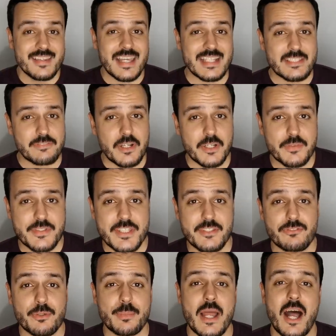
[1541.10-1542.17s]
Next fragrance
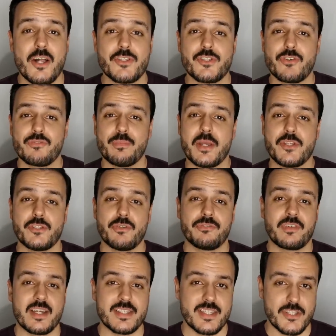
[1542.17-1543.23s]
is from the house of Maison
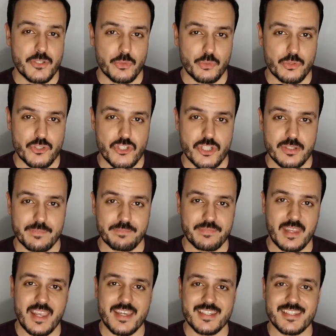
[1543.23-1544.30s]
Francis Kurkdjian
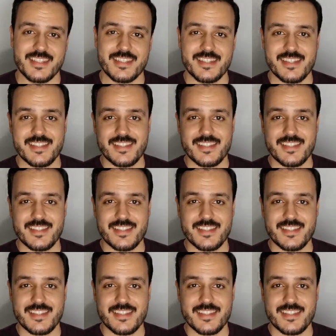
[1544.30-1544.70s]
and it